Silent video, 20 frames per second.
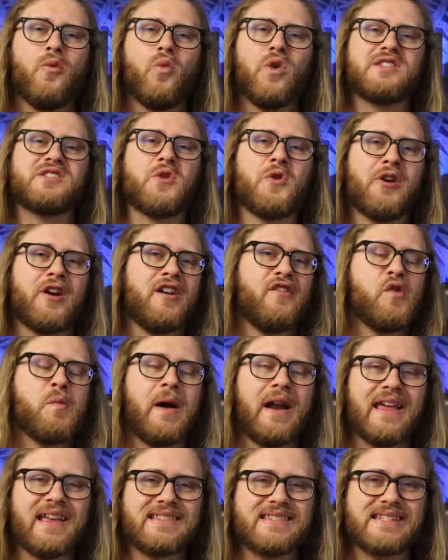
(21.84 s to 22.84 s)
What's going on,
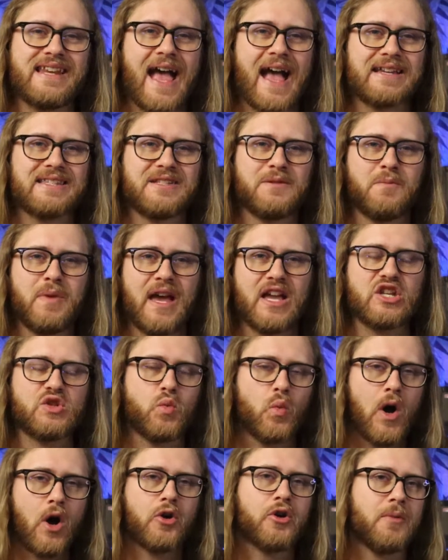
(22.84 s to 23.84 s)
everybody? It's Daxton Page.
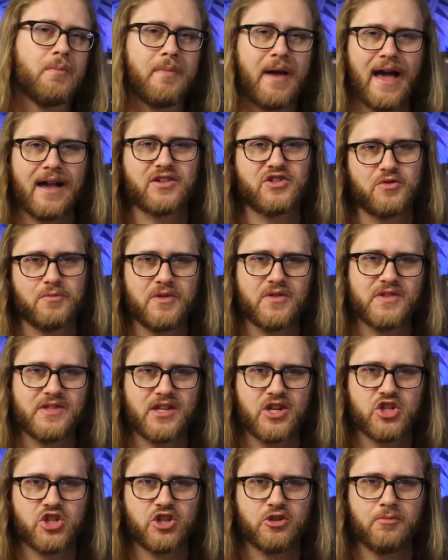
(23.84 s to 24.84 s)
Welcome back to
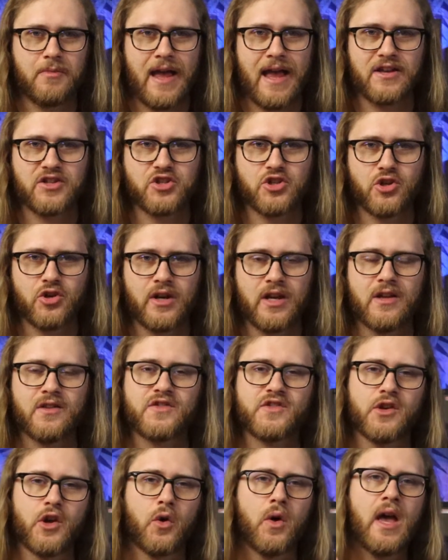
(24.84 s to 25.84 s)
Musician Mastery. And
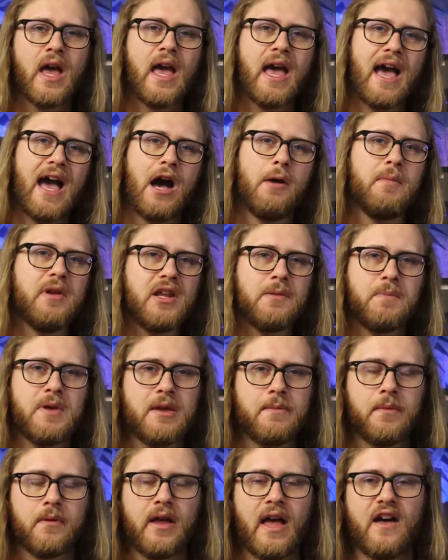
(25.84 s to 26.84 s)
so, how many
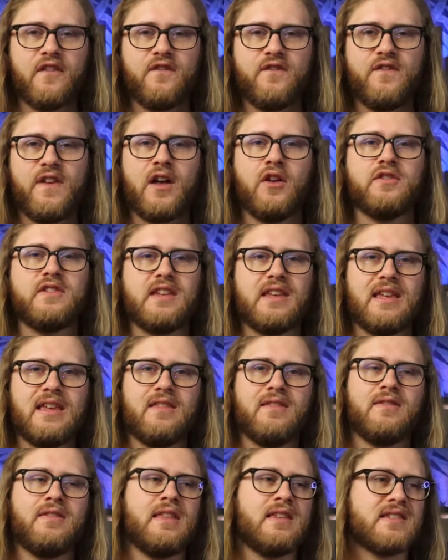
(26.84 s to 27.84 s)
people have felt
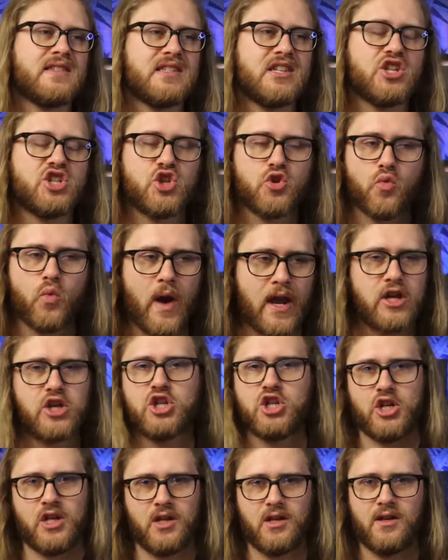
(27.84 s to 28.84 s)
this
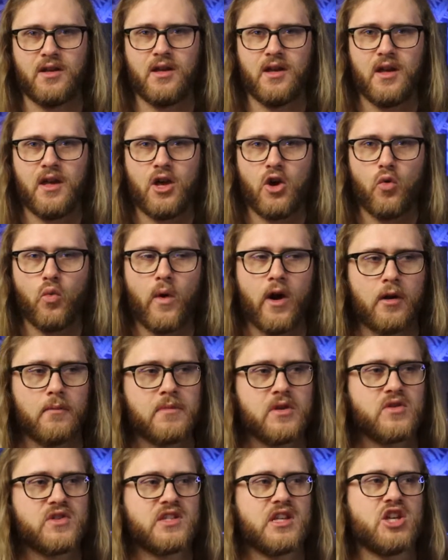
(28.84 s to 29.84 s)
situation where
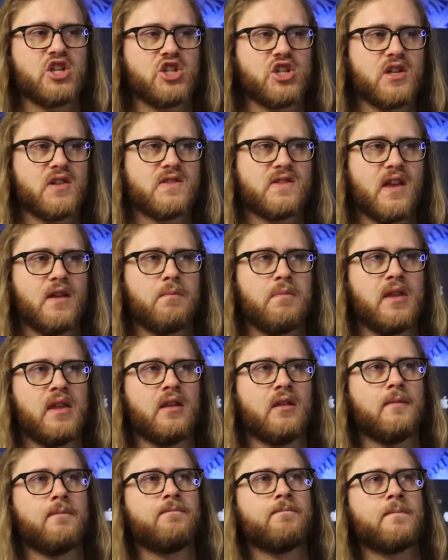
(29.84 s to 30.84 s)
musicians have
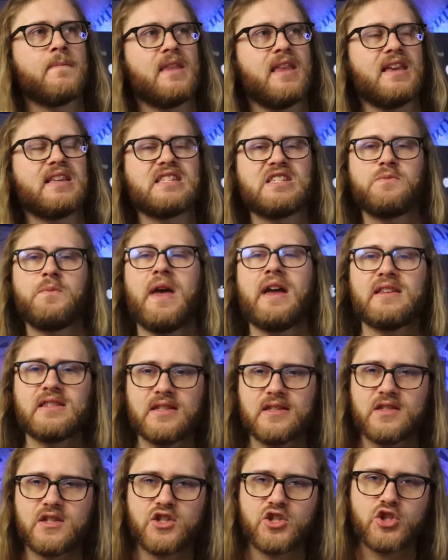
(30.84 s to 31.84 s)
been
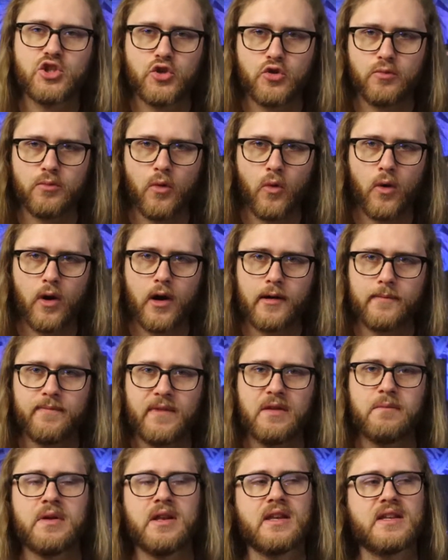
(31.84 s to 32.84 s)
expected to do more?
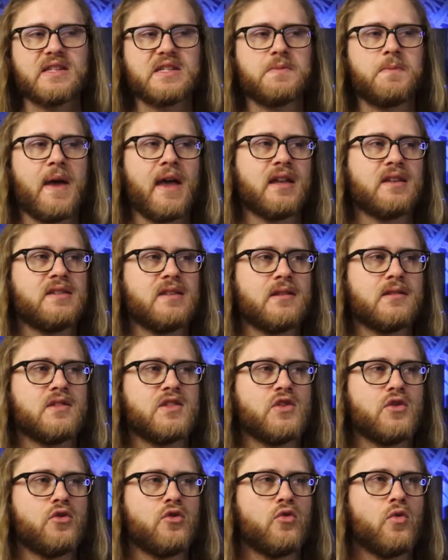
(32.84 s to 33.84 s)
They've been expected
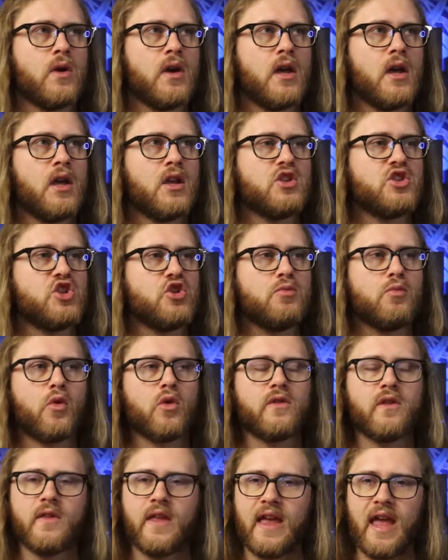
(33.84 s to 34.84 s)
to do
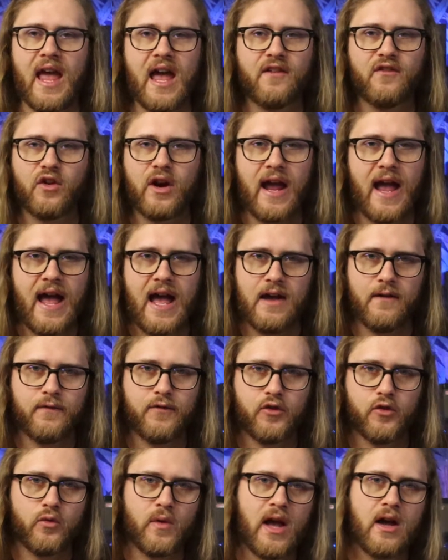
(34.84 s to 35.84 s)
more than they ever have
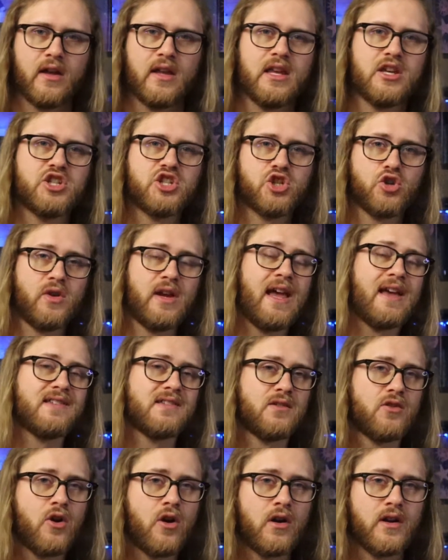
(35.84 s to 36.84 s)
throughout history as
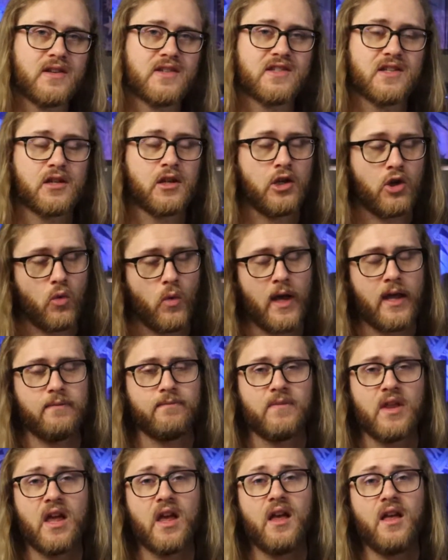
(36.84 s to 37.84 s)
an artist. And you know
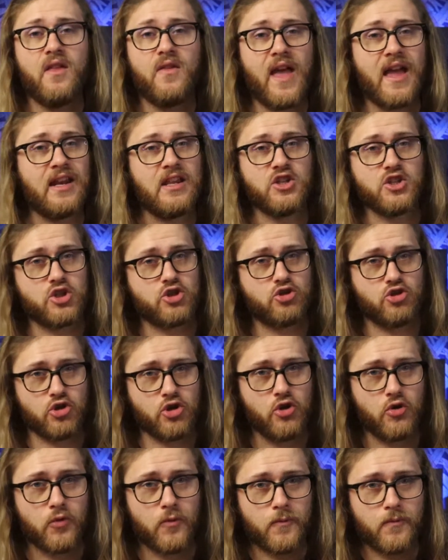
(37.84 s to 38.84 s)
what? That is
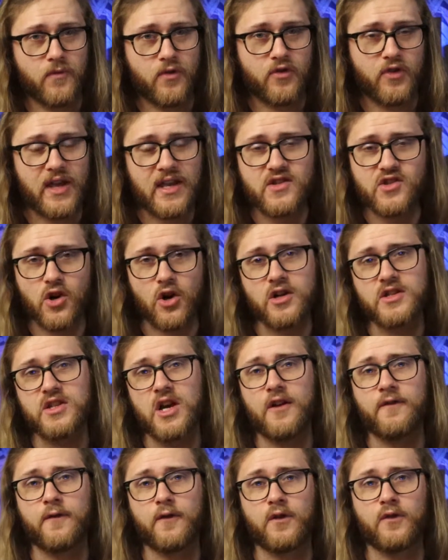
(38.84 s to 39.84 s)
true. Things are
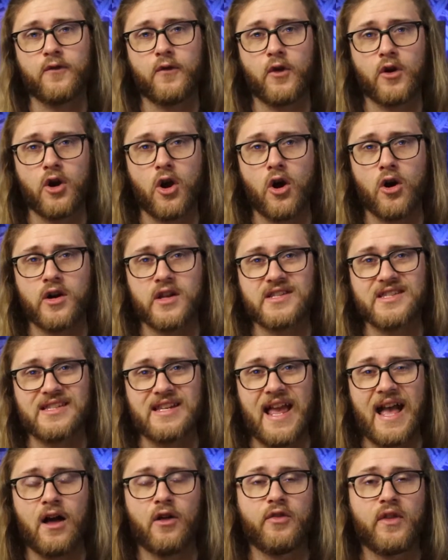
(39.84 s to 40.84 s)
tougher for an artist
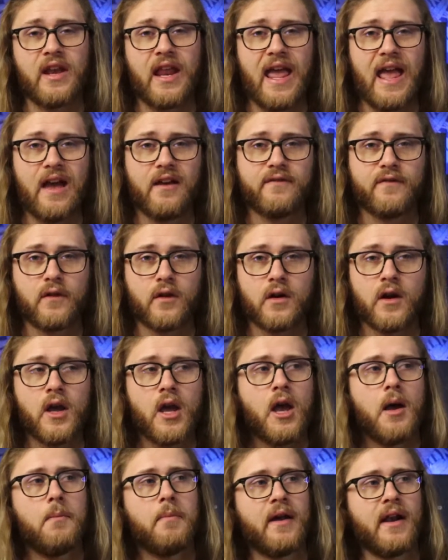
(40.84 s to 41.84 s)
now than ever.
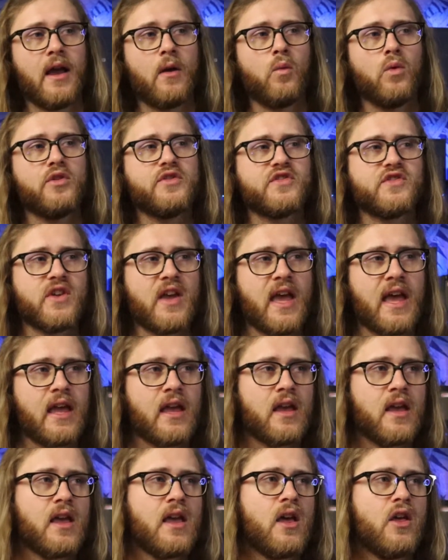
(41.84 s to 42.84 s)
But I will
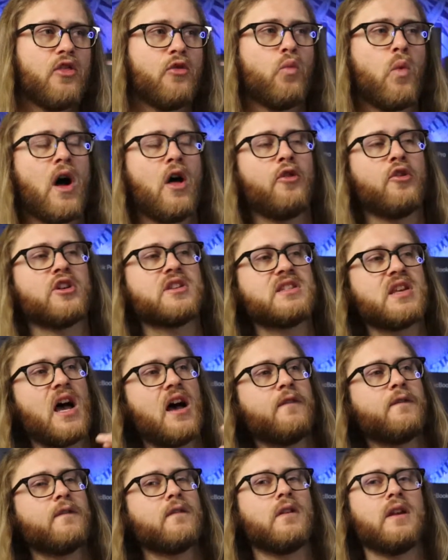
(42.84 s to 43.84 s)
say, while they're
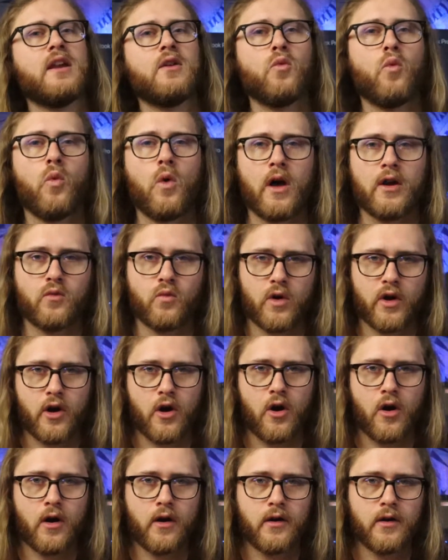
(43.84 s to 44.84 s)
tougher in one
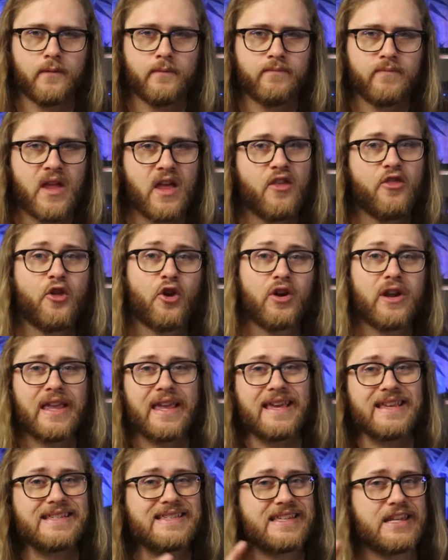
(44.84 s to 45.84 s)
regard, they're
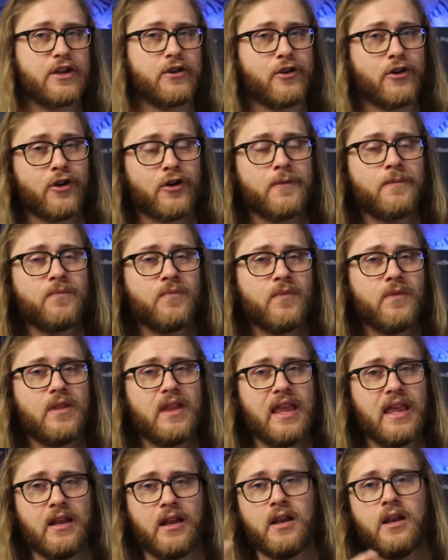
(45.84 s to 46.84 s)
easier
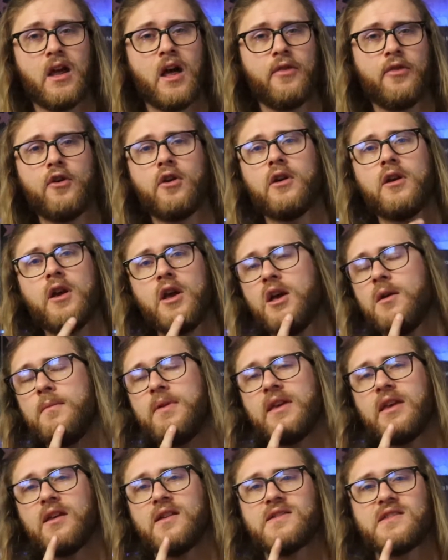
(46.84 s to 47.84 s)
in another,
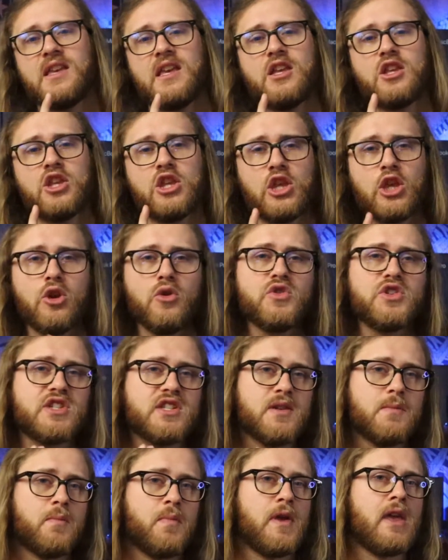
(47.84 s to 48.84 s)
because it
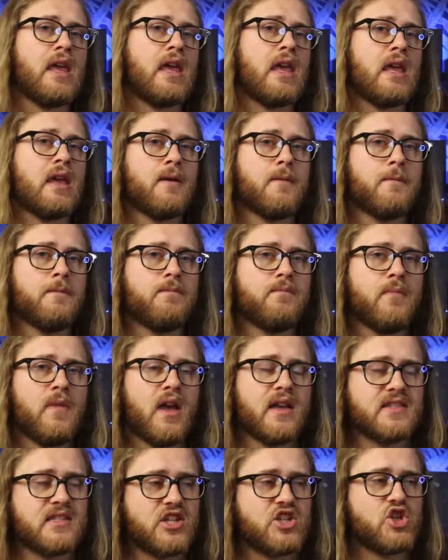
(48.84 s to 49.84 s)
used to be
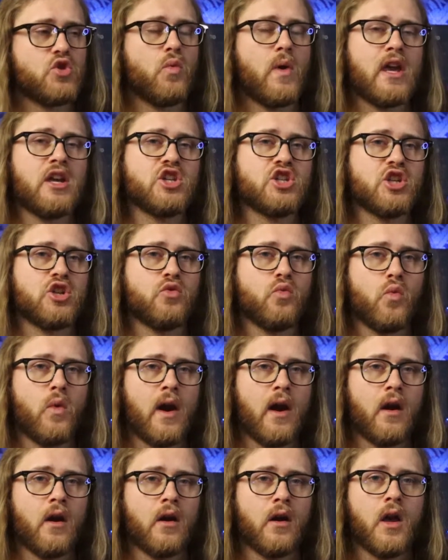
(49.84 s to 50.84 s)
a situation
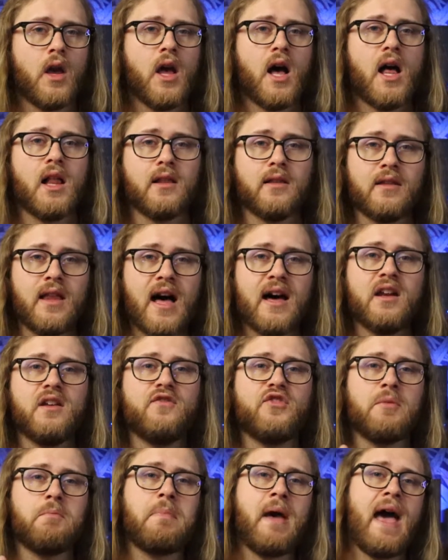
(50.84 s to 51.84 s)
where a lot
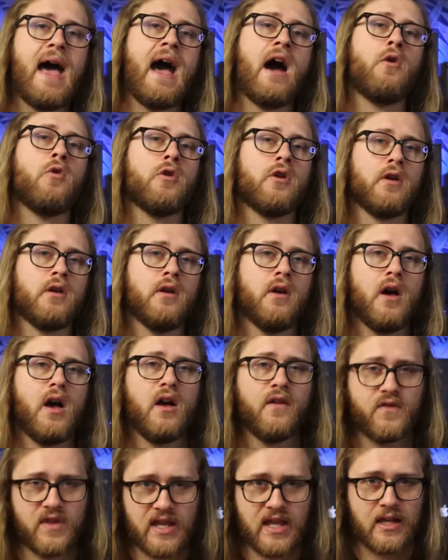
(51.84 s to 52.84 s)
of the power
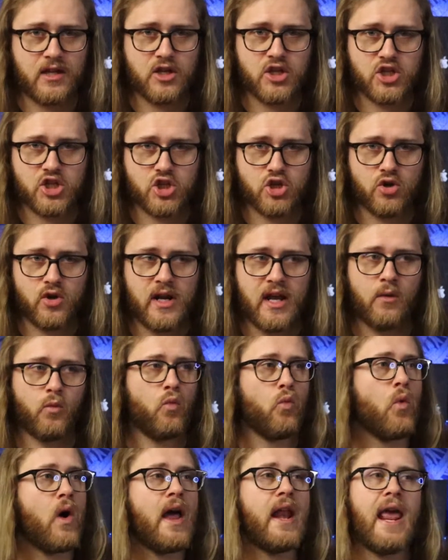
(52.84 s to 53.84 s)
of the industry
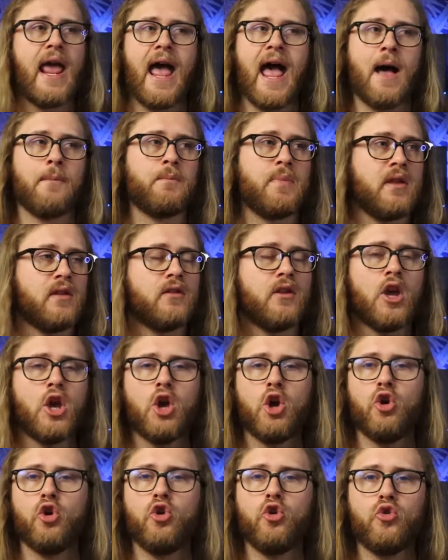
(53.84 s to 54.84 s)
and what happened,
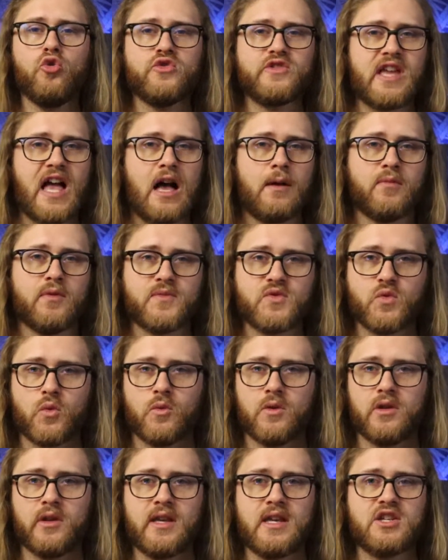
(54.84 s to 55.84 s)
whose albums were
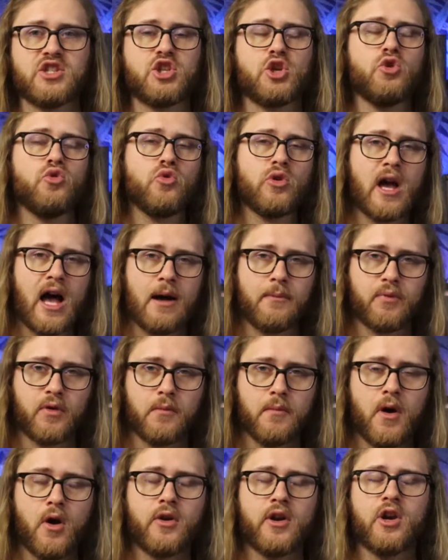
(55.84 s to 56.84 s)
released, who got
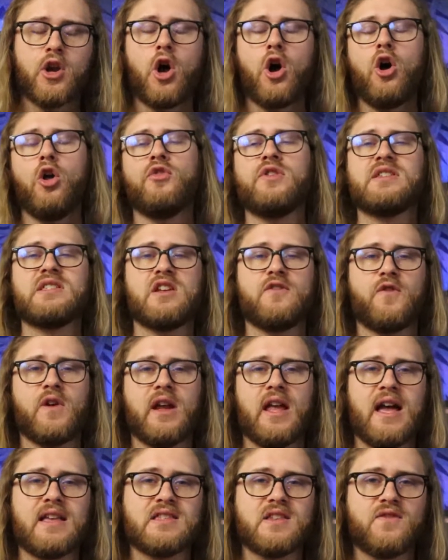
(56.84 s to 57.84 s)
promoted, all these
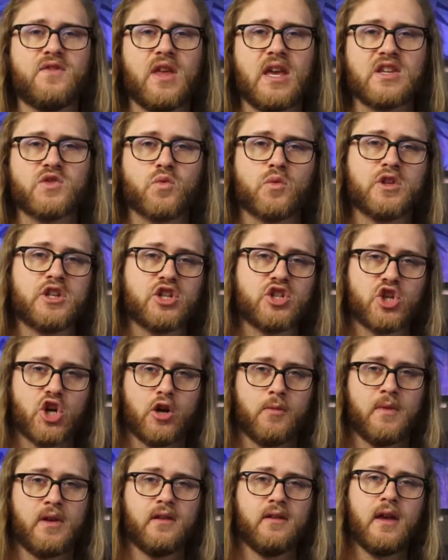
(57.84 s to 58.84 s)
different kinds of things were
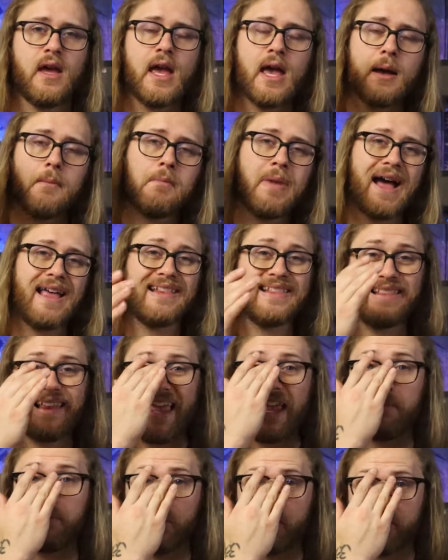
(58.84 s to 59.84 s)
determined by
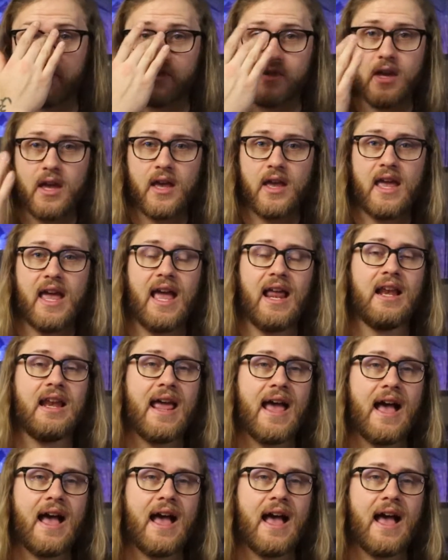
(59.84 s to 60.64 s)
labels. And